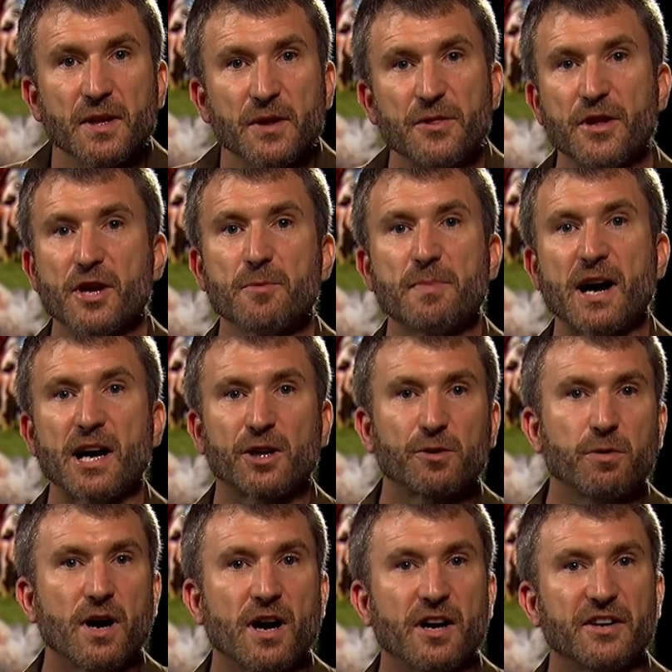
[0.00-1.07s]
thereby
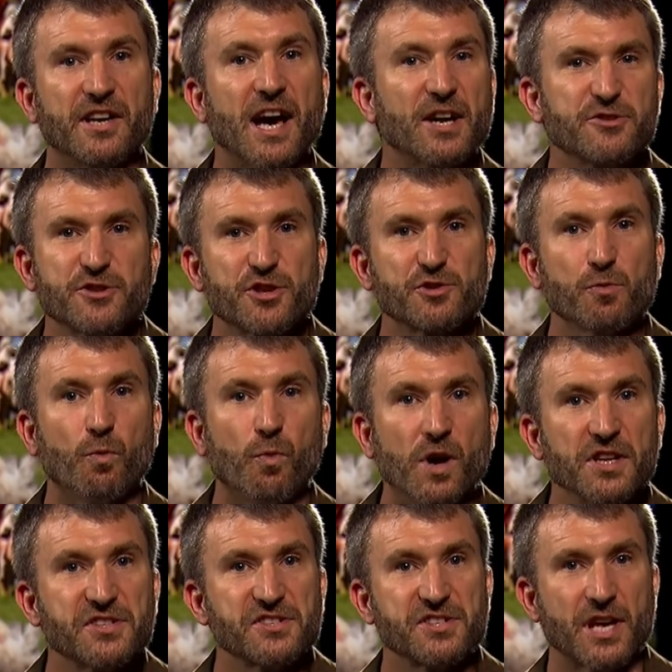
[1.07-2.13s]
acquiring not just
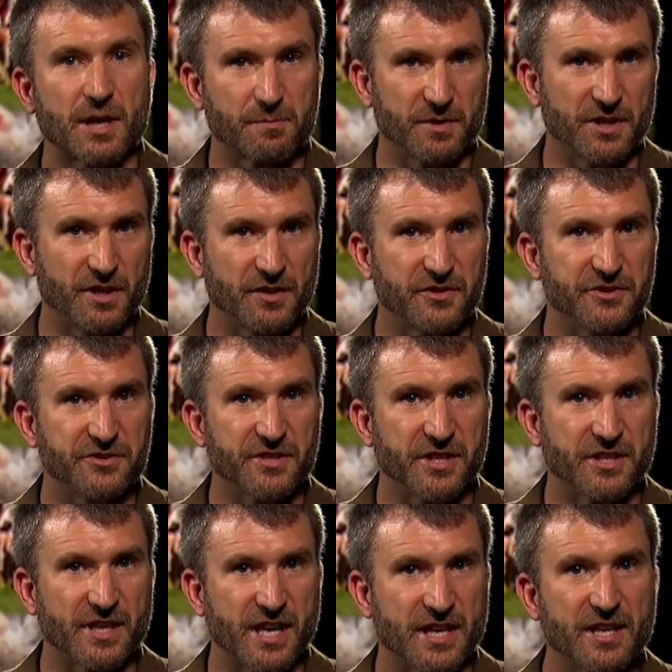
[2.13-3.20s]
one segment of the
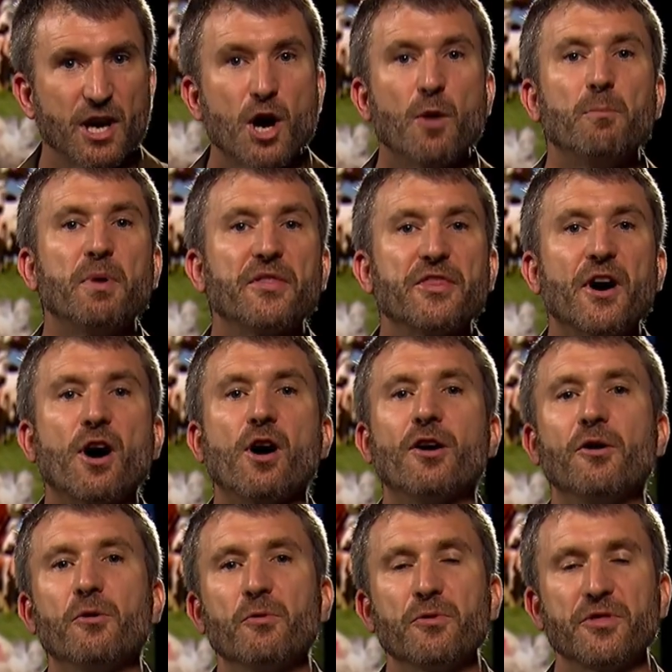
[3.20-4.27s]
DNA, but the
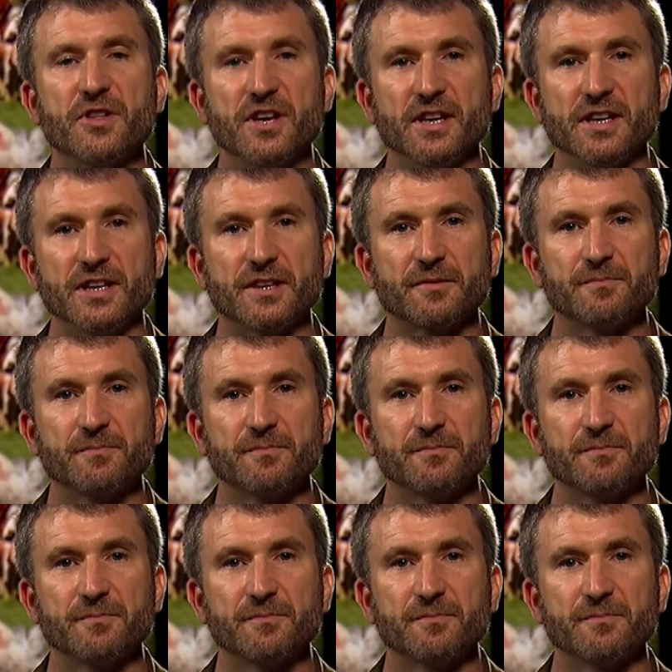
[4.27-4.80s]
whole thing.